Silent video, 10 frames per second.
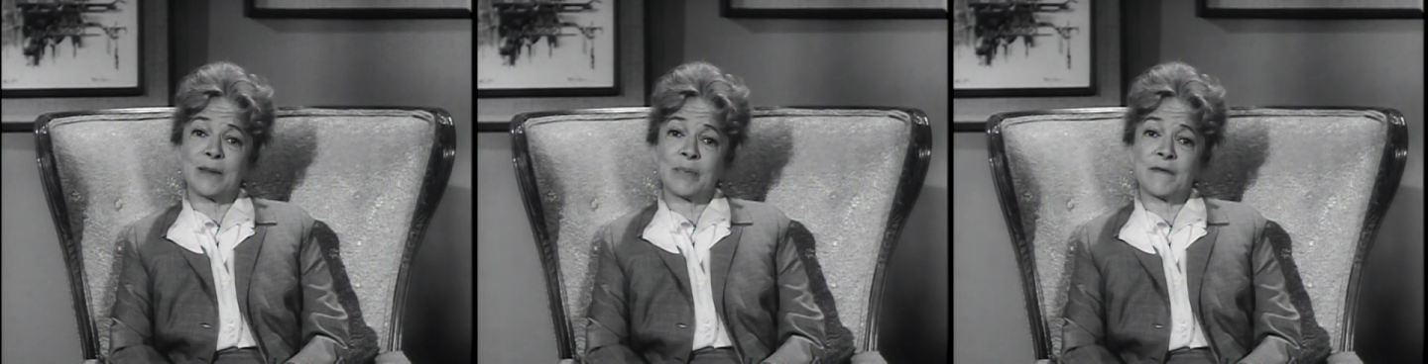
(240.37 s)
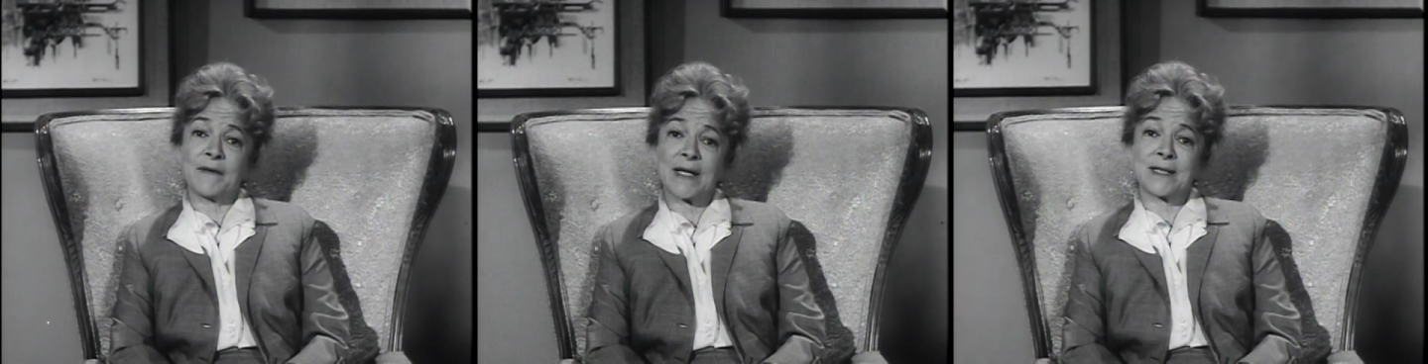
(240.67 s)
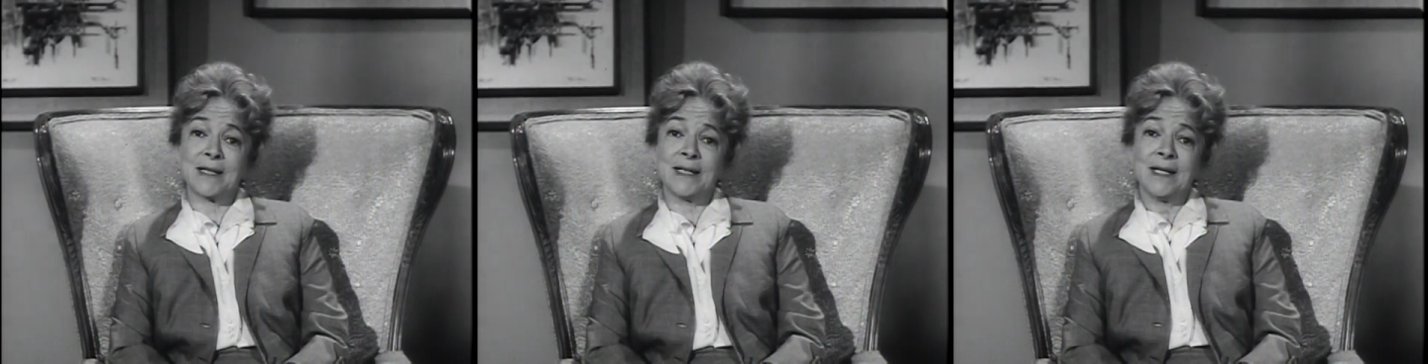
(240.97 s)
and
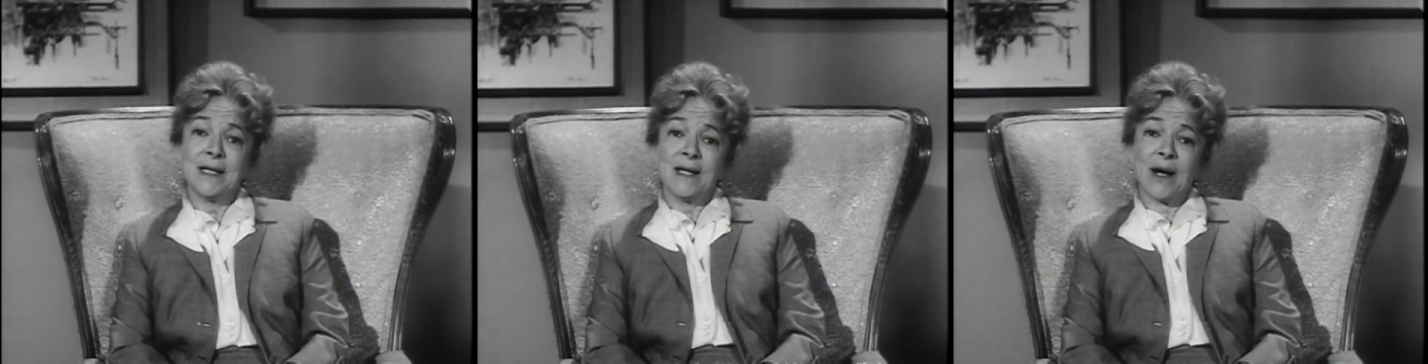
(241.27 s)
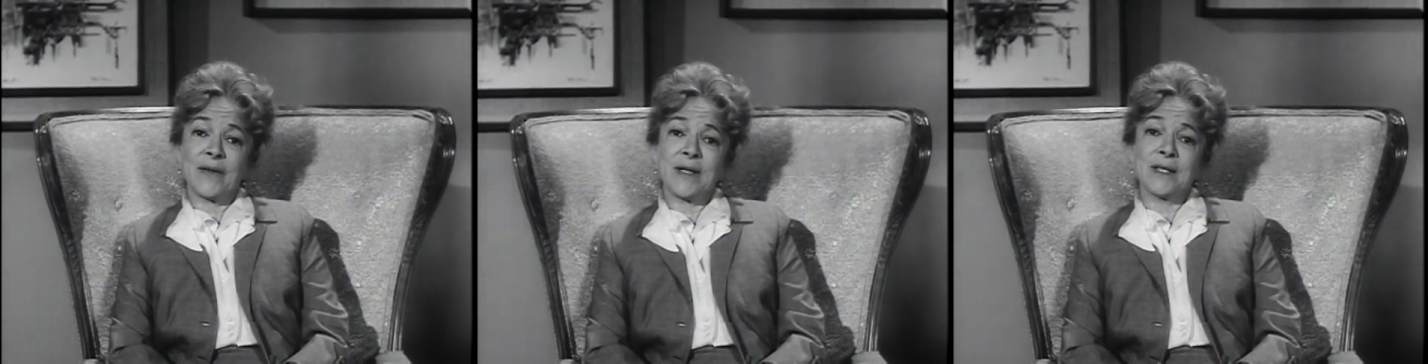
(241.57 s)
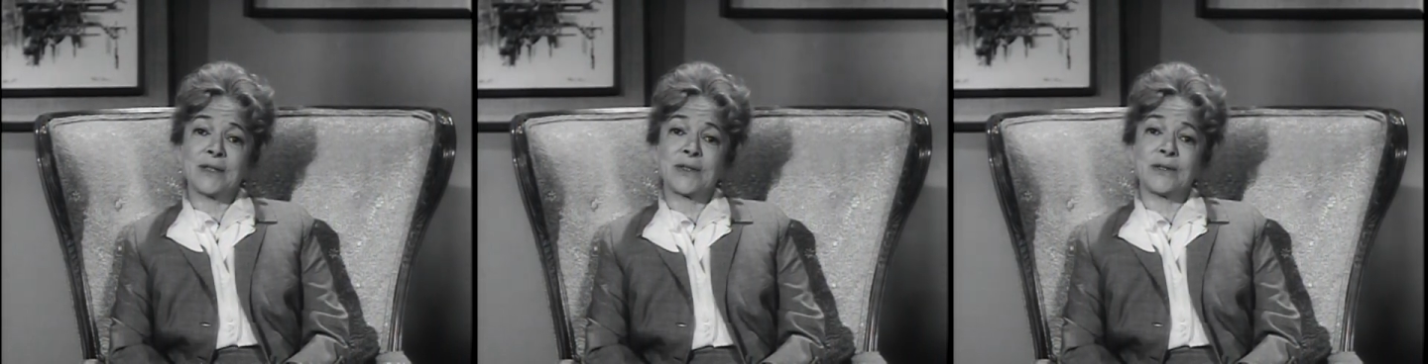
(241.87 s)
perfected are the
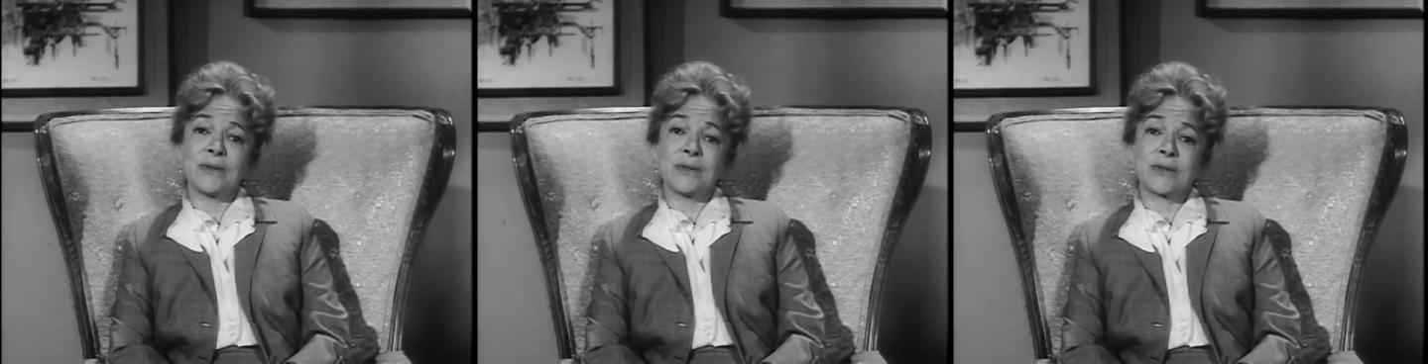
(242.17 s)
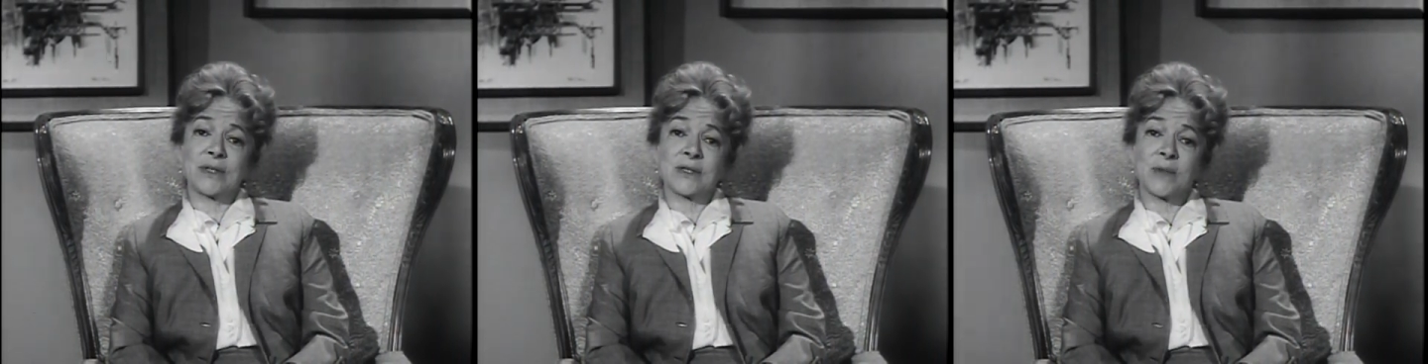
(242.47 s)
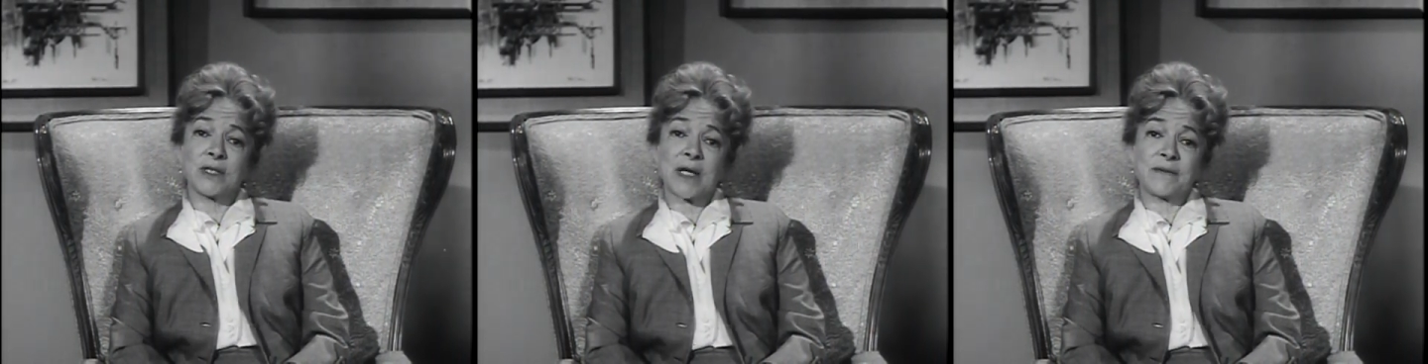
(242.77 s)
institutions
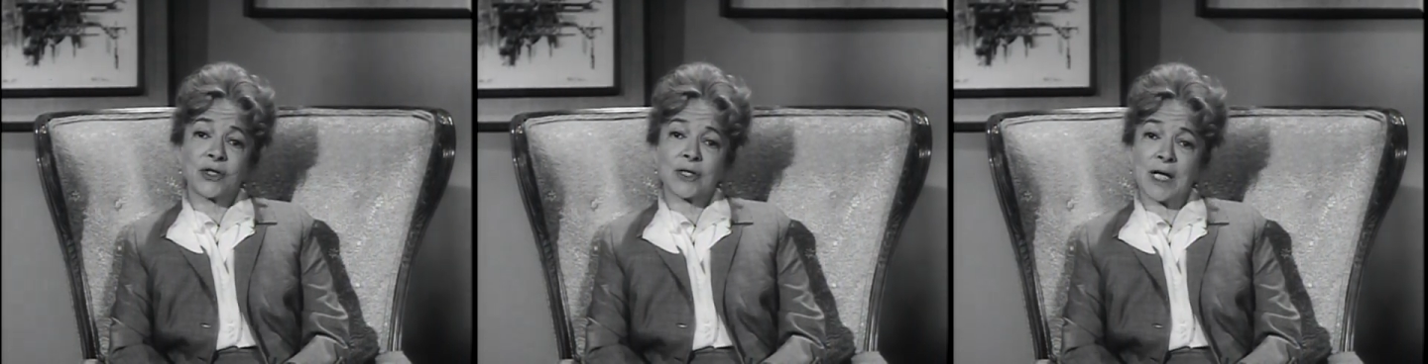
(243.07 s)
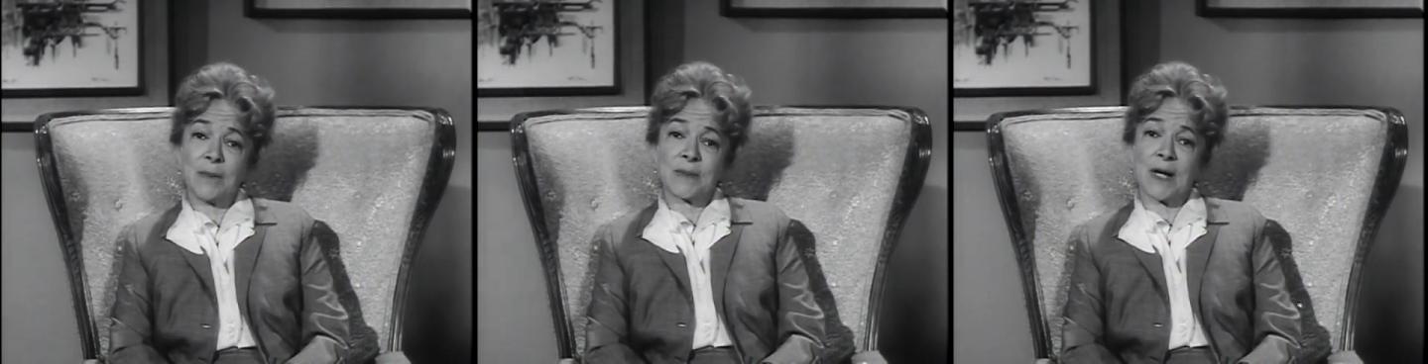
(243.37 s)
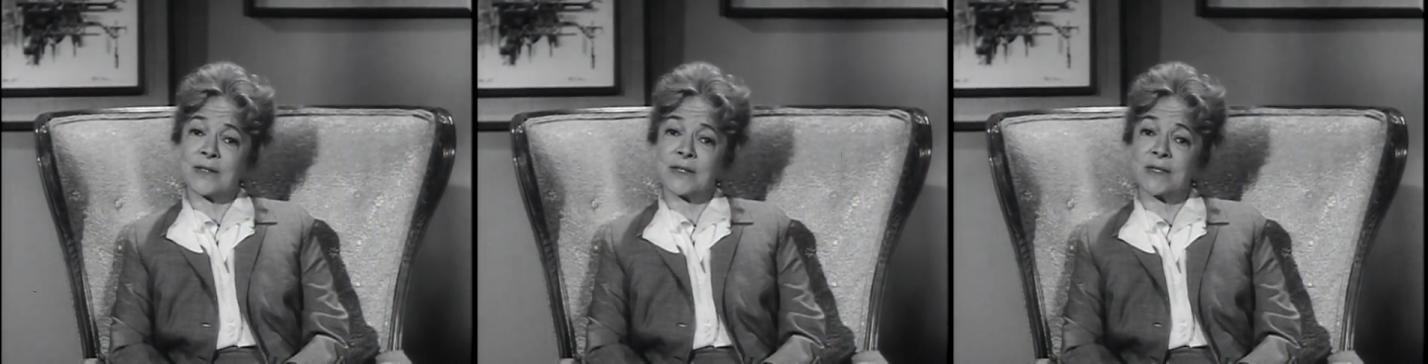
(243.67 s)
which have shaped
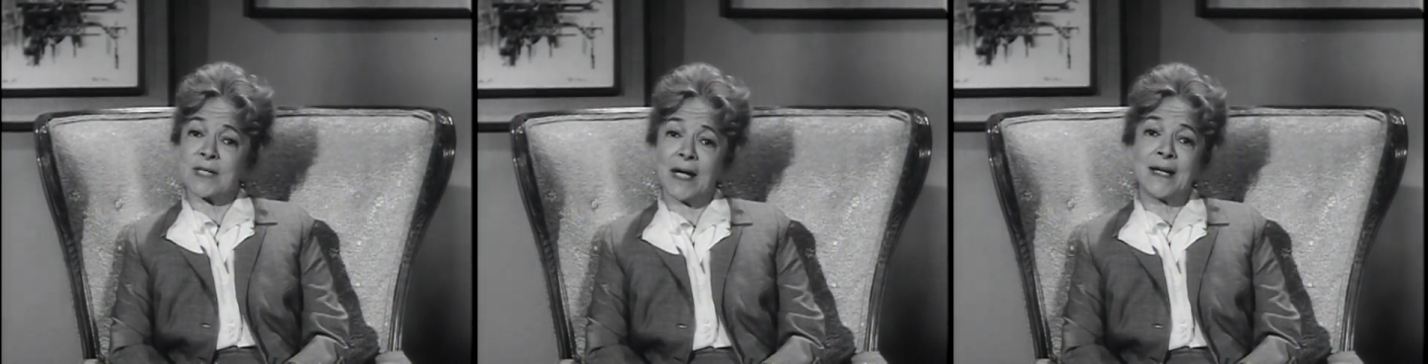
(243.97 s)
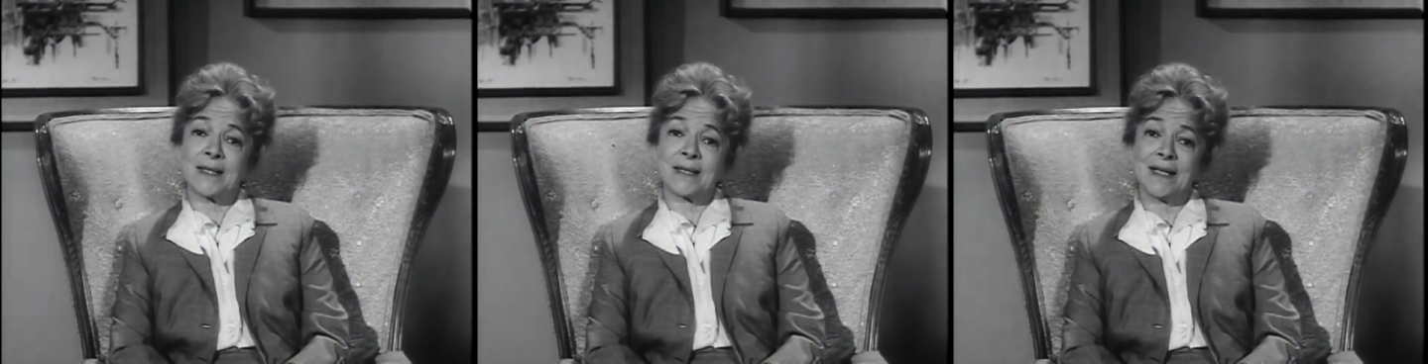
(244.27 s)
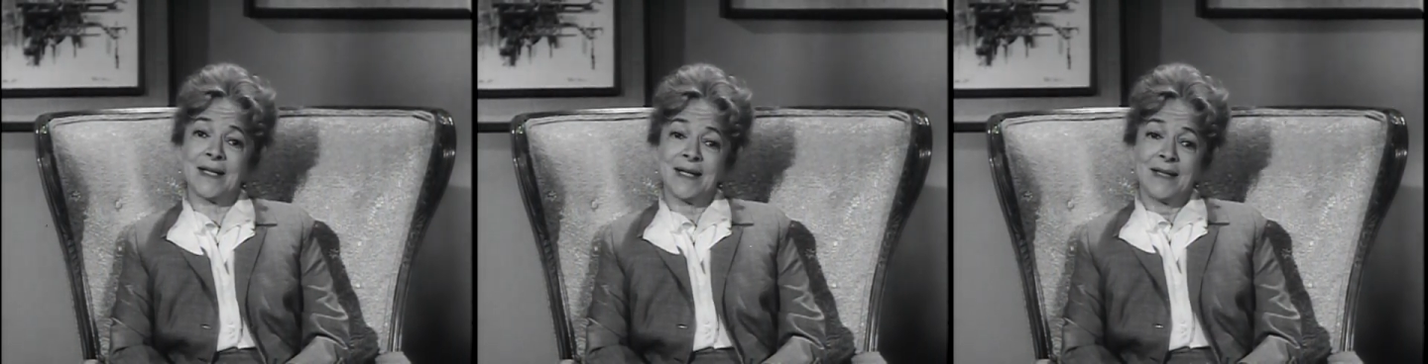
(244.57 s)
our society,